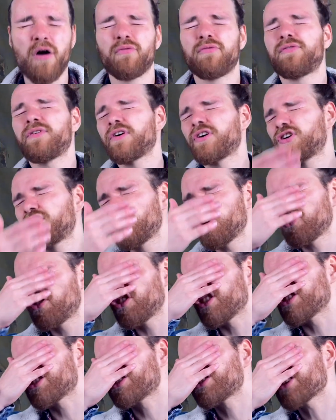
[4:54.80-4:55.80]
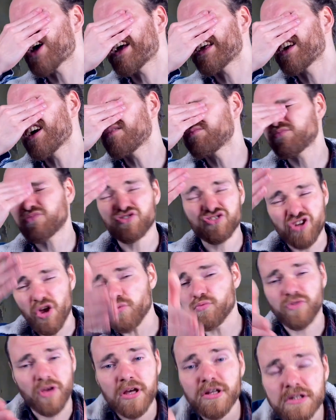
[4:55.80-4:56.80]
for goodness sake.
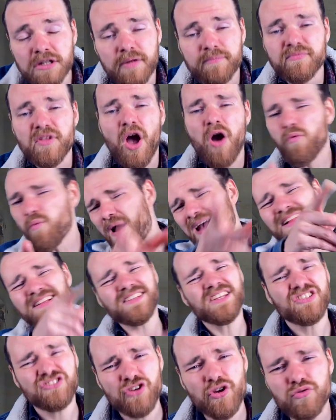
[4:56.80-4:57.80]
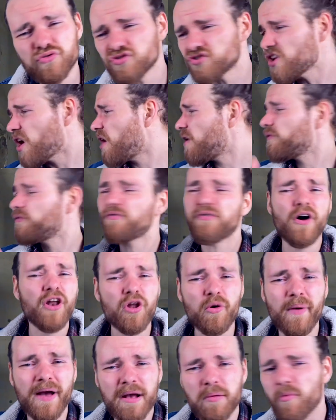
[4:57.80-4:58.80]
Duke, When did you start
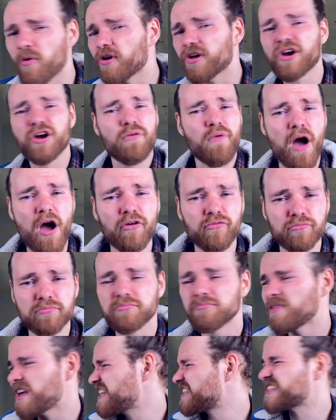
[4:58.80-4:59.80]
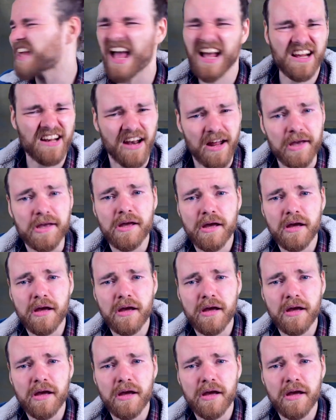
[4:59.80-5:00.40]
following Monica Rome exactly?